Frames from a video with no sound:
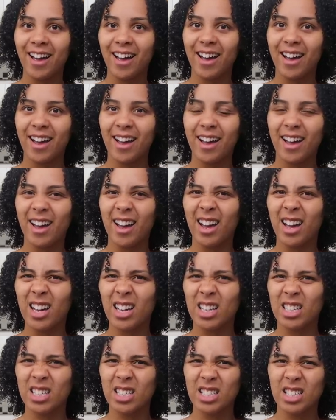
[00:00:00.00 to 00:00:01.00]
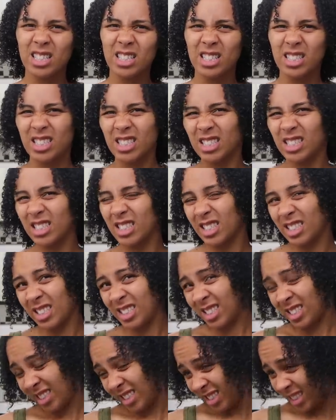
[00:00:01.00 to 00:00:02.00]

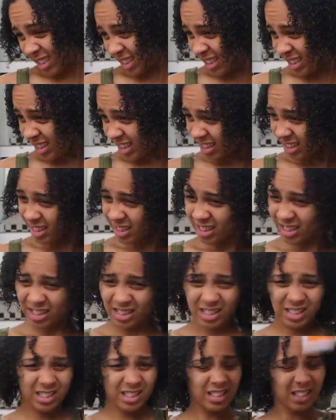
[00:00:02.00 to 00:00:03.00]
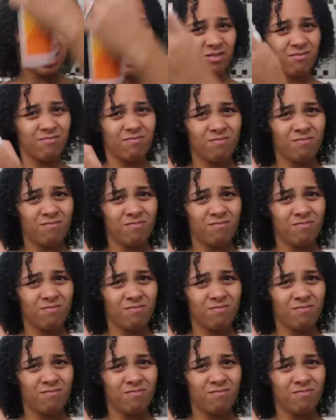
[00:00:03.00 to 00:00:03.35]
[no speech]